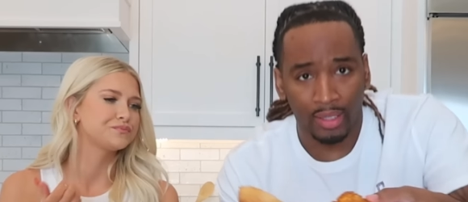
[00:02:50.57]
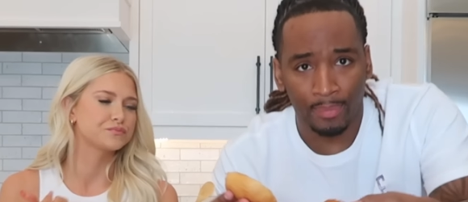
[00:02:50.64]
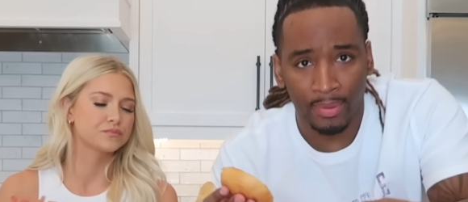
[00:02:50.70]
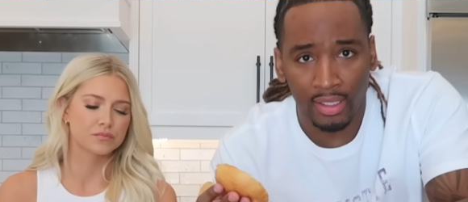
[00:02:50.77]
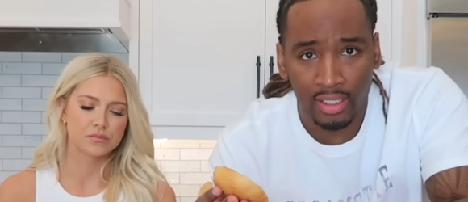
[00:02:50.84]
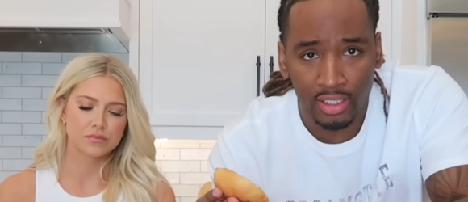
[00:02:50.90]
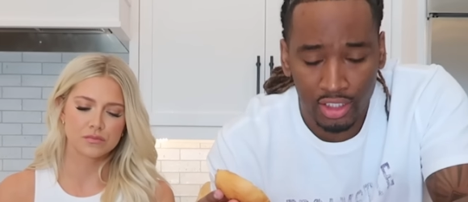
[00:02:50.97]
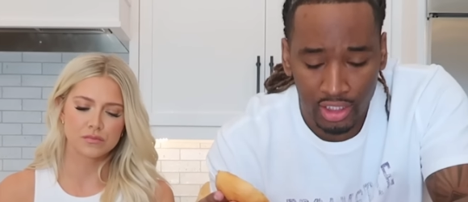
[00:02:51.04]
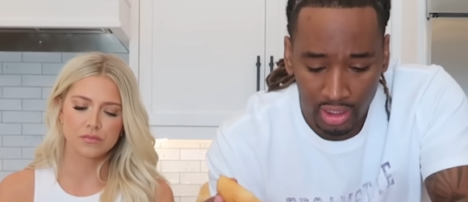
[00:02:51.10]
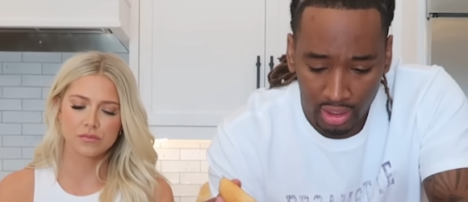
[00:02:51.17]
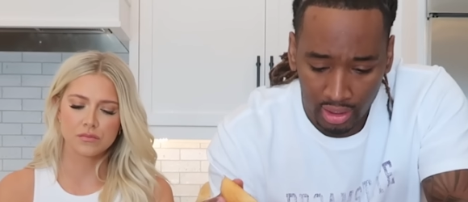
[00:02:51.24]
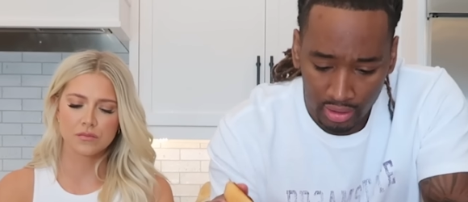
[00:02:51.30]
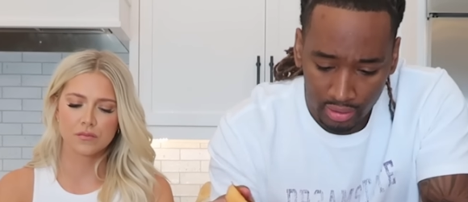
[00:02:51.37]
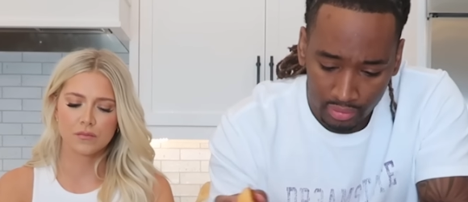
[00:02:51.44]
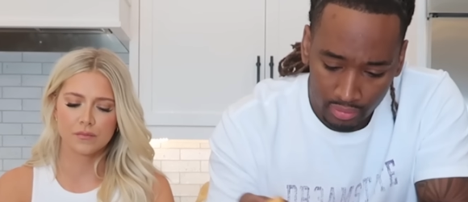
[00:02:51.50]
Speaker 1: a piece of
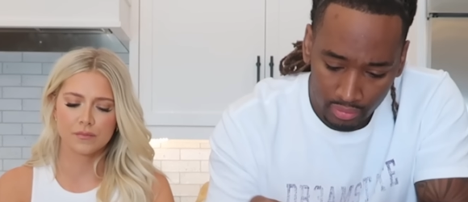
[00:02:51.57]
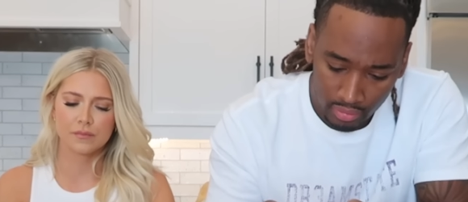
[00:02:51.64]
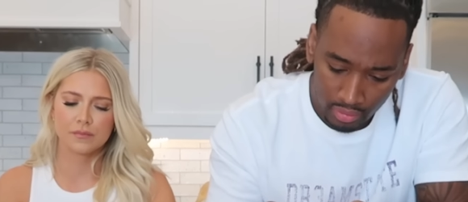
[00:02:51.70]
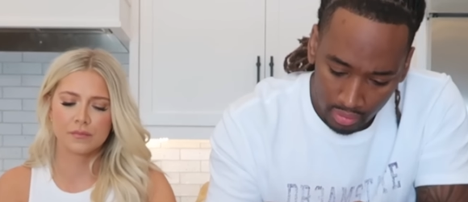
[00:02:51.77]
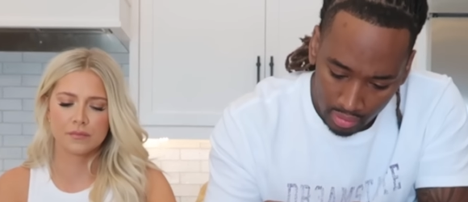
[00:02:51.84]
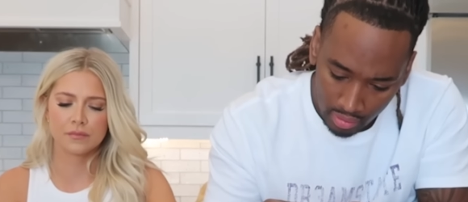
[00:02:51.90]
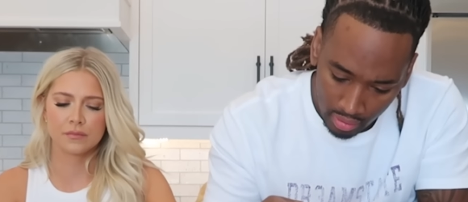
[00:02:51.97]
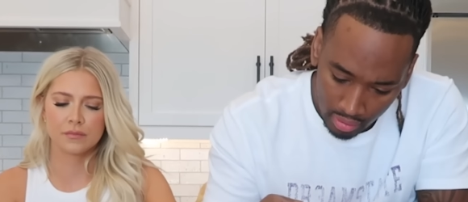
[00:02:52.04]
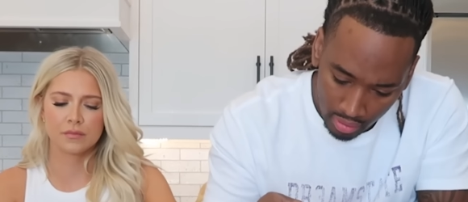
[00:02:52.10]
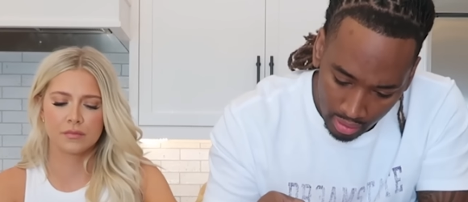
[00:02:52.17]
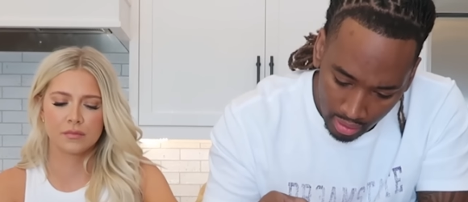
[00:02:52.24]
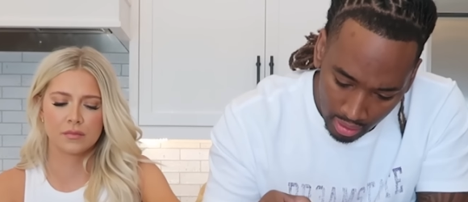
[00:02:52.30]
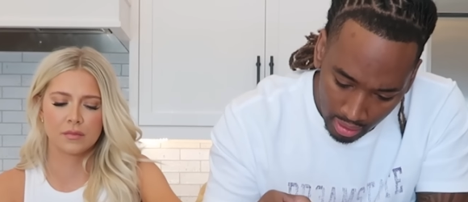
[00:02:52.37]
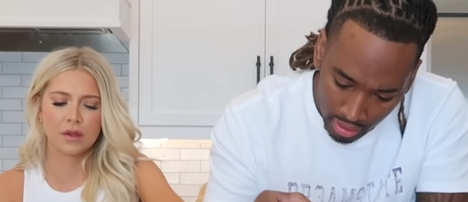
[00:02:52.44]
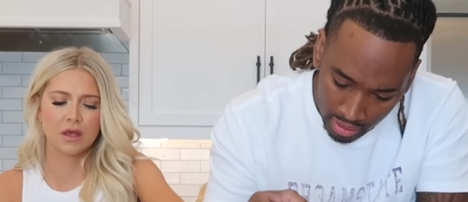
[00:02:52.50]
chicken, and
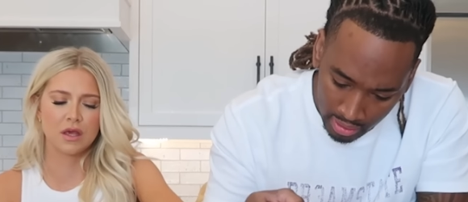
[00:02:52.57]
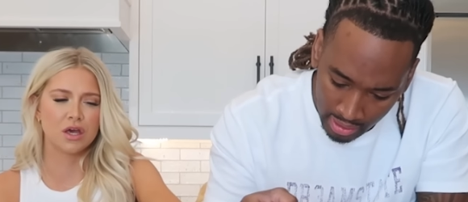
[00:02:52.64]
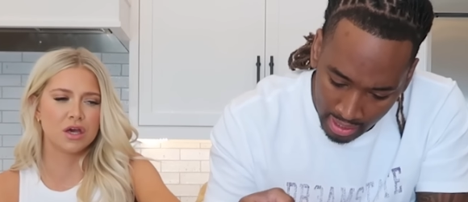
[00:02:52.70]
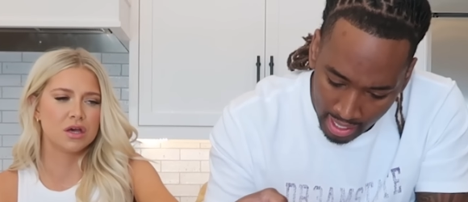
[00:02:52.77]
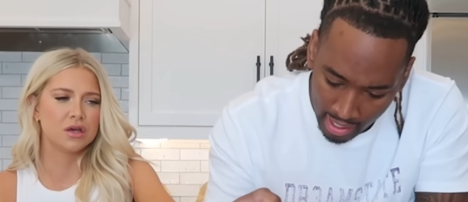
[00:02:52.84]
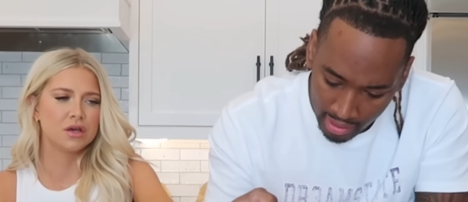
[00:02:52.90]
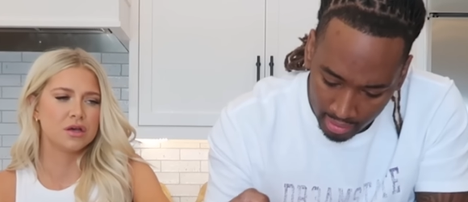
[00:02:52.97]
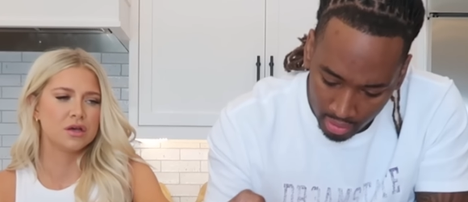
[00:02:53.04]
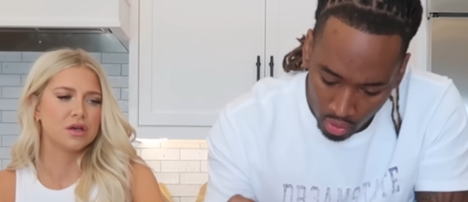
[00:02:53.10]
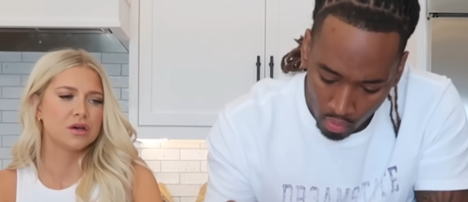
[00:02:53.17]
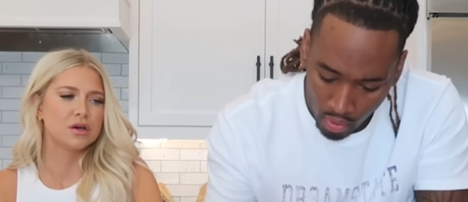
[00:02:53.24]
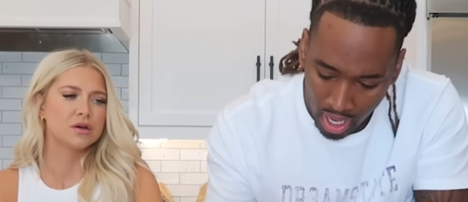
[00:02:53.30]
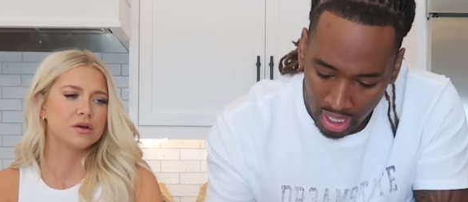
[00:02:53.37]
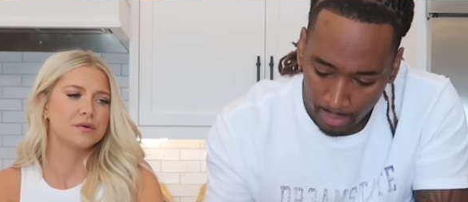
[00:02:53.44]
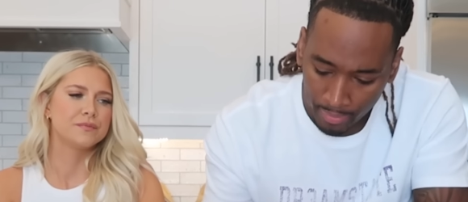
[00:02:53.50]
then it has,
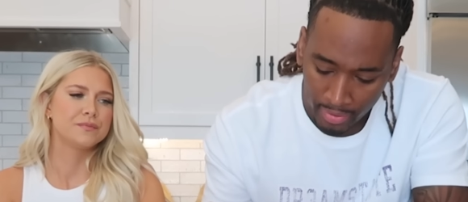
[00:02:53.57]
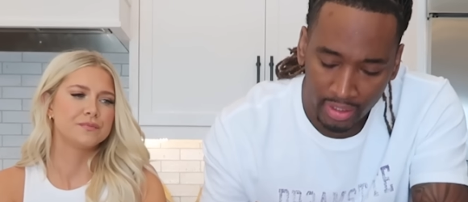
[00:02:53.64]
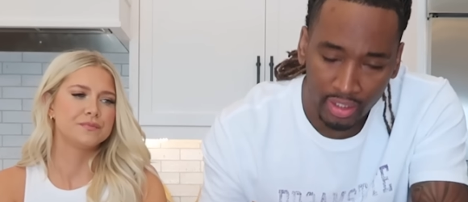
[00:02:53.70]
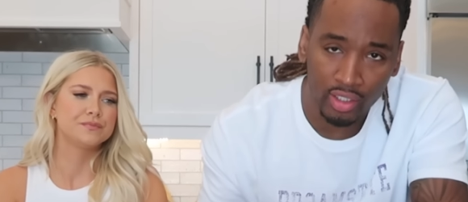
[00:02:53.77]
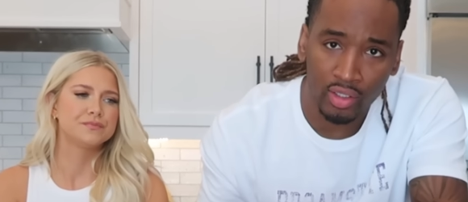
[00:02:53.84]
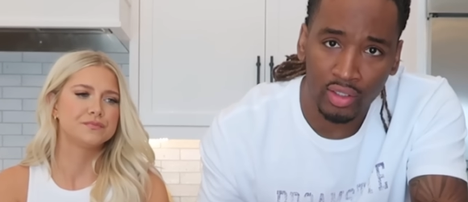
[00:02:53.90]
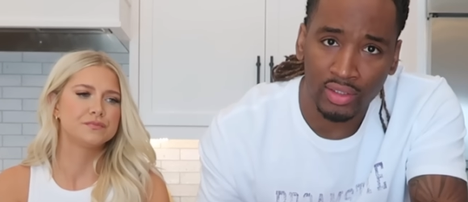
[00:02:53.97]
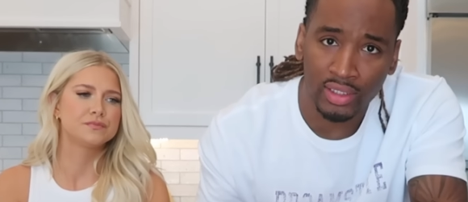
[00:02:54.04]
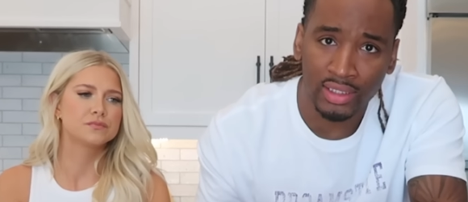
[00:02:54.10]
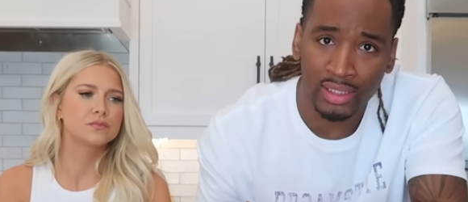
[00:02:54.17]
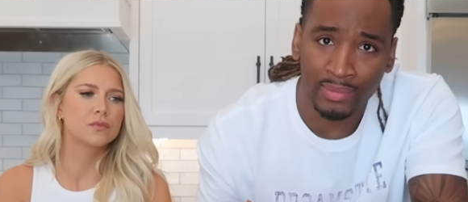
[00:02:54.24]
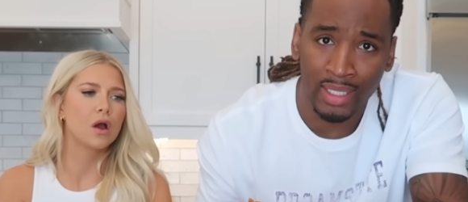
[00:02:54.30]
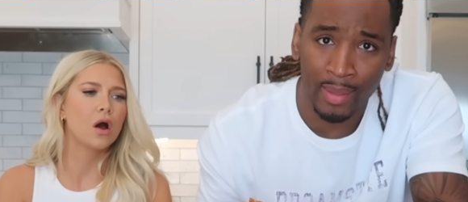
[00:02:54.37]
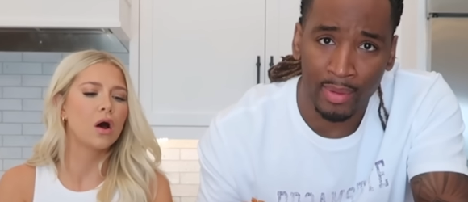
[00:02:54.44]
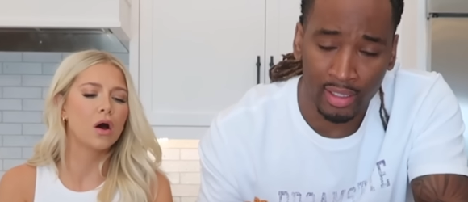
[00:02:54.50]
oh, jalapenos and
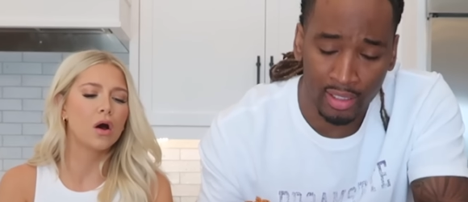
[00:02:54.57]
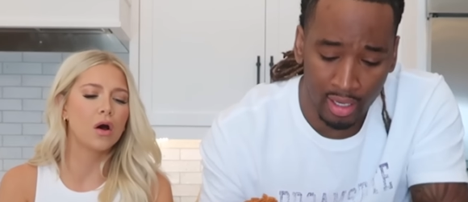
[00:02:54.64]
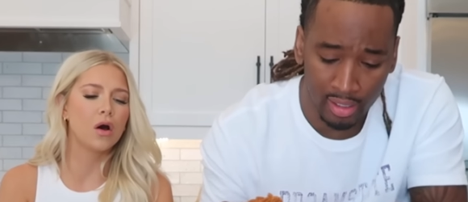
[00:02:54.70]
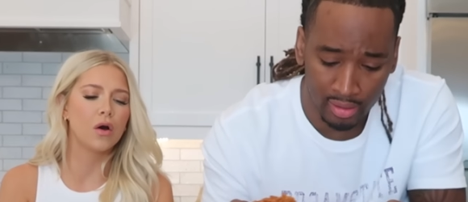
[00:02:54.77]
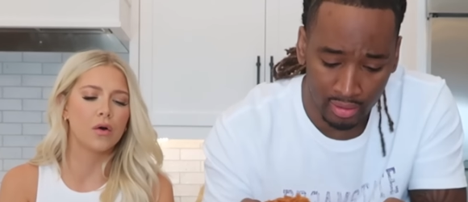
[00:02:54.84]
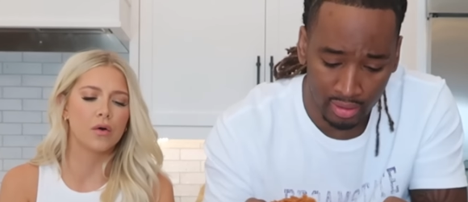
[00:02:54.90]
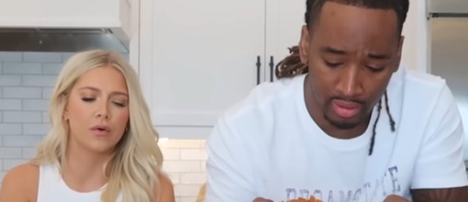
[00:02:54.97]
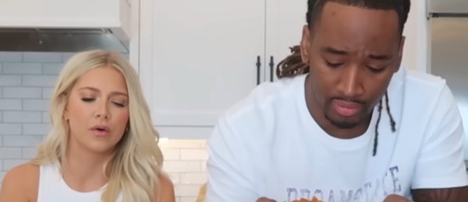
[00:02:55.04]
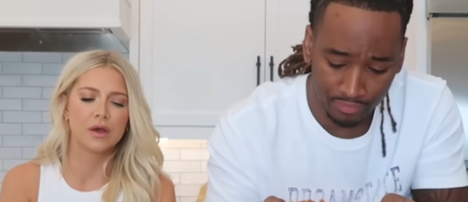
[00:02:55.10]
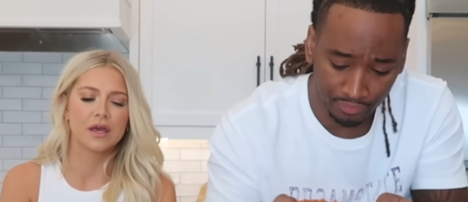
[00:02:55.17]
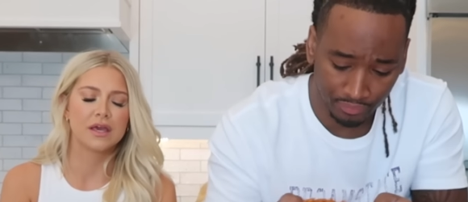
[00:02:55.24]
some type of sauce on it.